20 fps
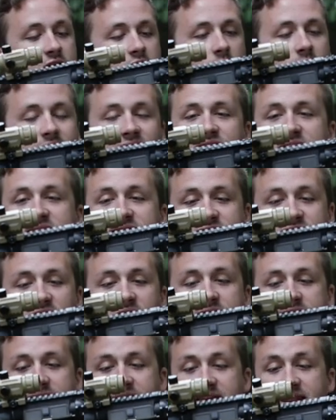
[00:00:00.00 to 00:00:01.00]
go with this
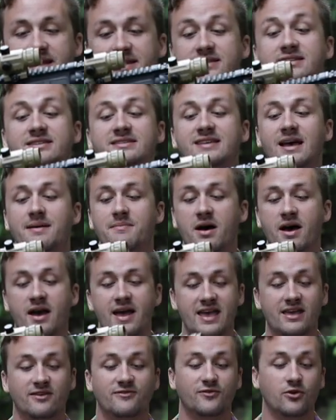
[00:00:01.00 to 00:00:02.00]
gun. It is
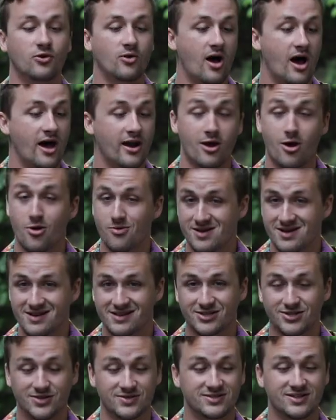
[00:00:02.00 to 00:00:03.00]
semi and full auto,
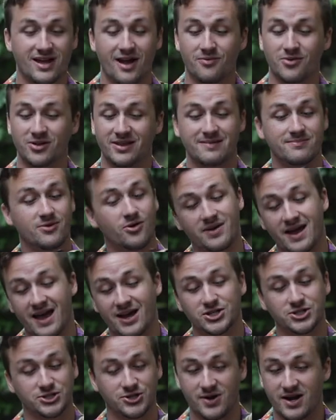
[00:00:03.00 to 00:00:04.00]
so it's not really bolt
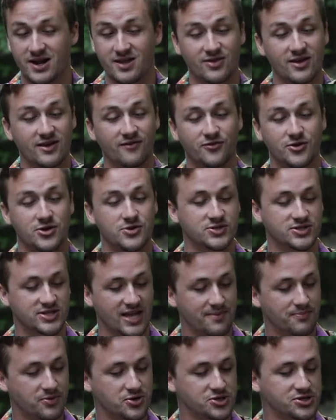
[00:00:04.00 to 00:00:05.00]
action or anything for you
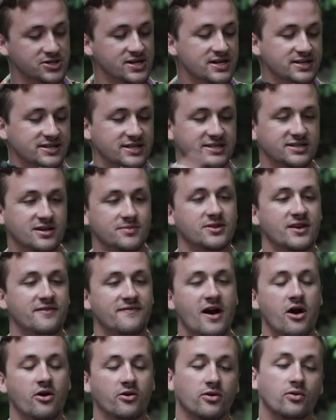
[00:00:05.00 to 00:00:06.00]
snipers. It does come with a
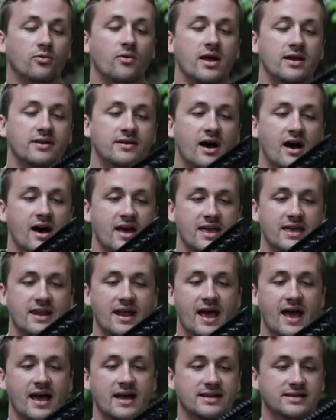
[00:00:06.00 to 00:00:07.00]
Falcon red dot and
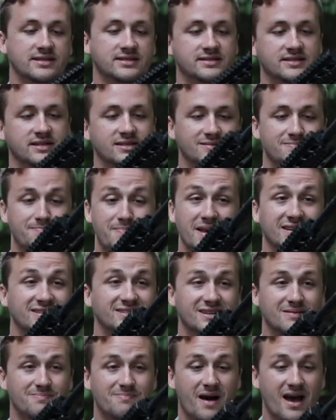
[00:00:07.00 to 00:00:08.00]
has this
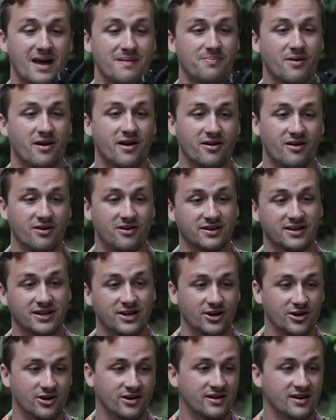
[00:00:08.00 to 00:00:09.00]
basic bipod on
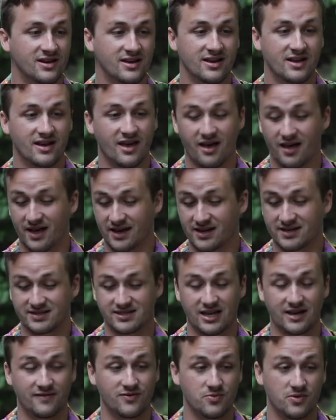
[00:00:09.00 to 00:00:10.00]
here. Like I
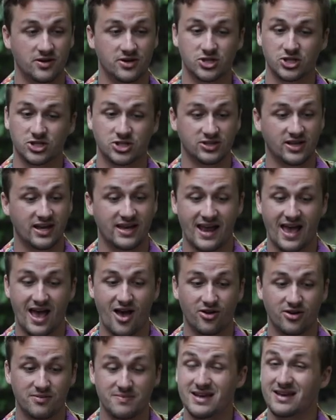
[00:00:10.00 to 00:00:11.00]
said, if you want to just lay
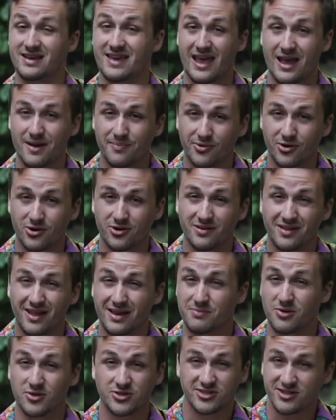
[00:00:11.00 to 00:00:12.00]
down and be a camper,
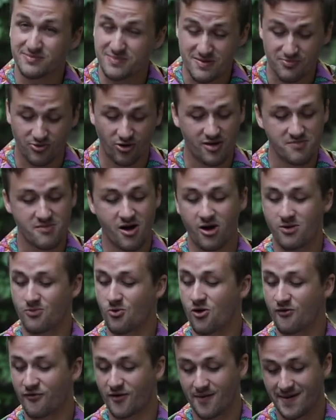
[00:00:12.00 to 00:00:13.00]
like most of the people on Modern
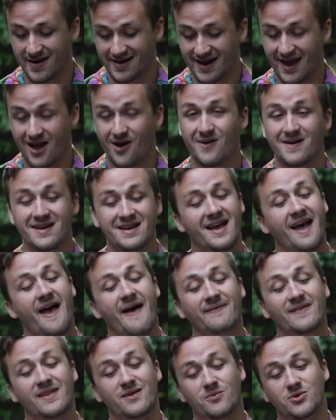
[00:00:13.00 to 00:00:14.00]
Warfare right now.
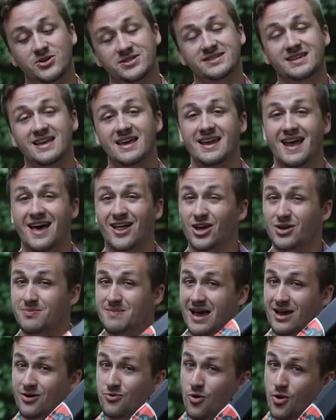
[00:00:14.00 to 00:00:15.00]
And then once again,
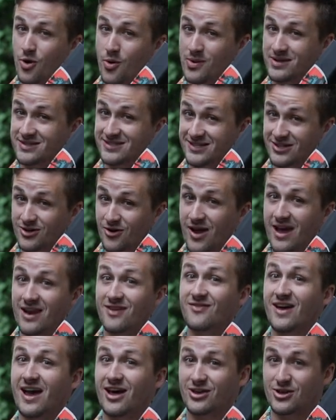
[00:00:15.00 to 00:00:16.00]
Alecmac111 sticker,
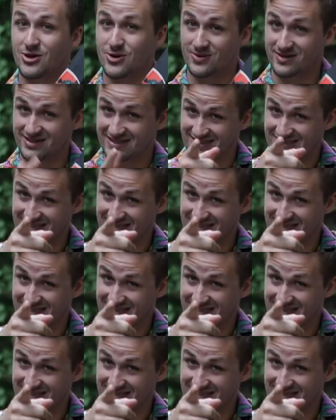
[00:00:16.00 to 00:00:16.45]
added value.